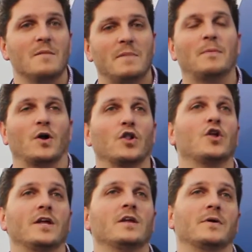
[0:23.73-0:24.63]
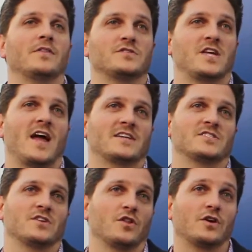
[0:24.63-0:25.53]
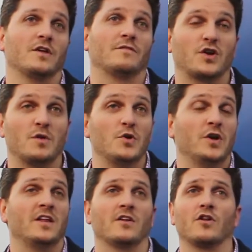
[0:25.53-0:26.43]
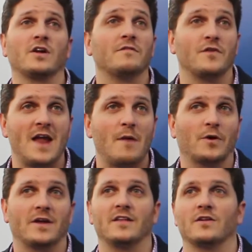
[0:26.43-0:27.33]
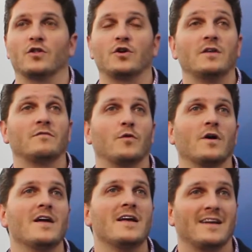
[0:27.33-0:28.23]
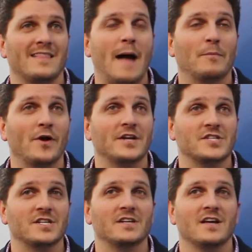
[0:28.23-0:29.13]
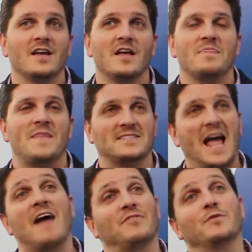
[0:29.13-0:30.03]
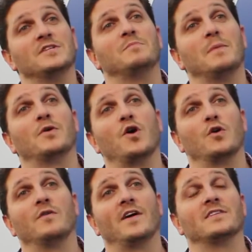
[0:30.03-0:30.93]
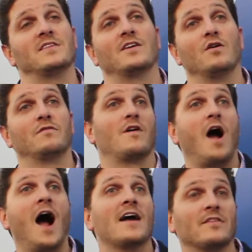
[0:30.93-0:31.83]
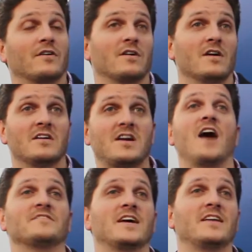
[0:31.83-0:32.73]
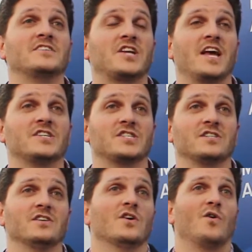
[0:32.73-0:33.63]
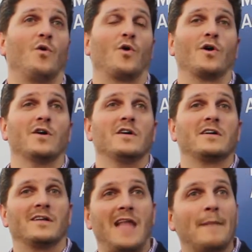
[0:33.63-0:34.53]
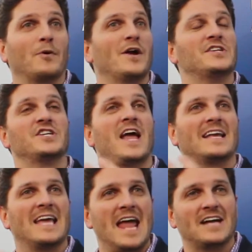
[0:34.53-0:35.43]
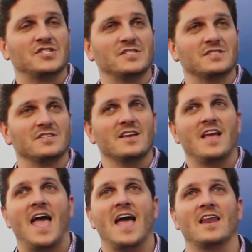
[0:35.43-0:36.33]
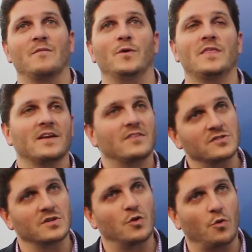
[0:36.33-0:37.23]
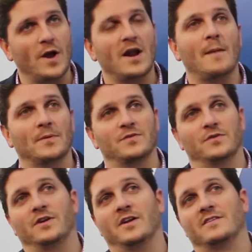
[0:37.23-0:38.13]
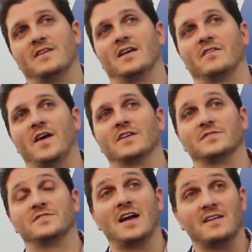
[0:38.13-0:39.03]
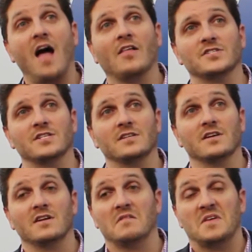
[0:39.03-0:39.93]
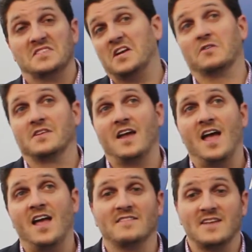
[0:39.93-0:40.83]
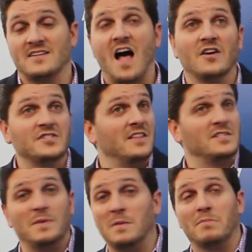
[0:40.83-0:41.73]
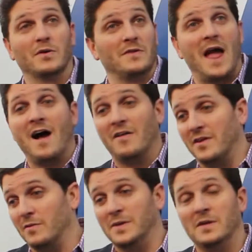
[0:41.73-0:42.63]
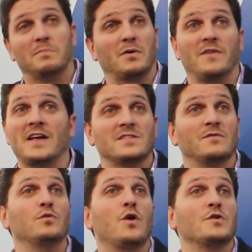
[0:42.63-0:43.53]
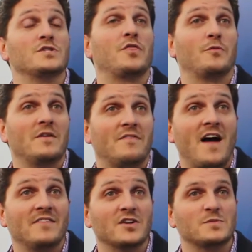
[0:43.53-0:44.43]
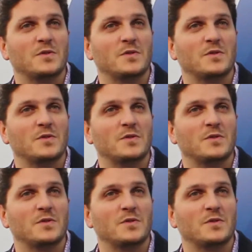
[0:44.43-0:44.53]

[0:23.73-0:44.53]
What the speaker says: People are looking to build those connections, they're looking for community, they're looking for networking, they're looking for collaboration. That's half the reason people go to events. They go for either content and education or collaboration and connections. And we think there's a great opportunity to take advantage of technology that's here today and technology that's being built now that'll be pervasive, who knows, in 3 to 5 years.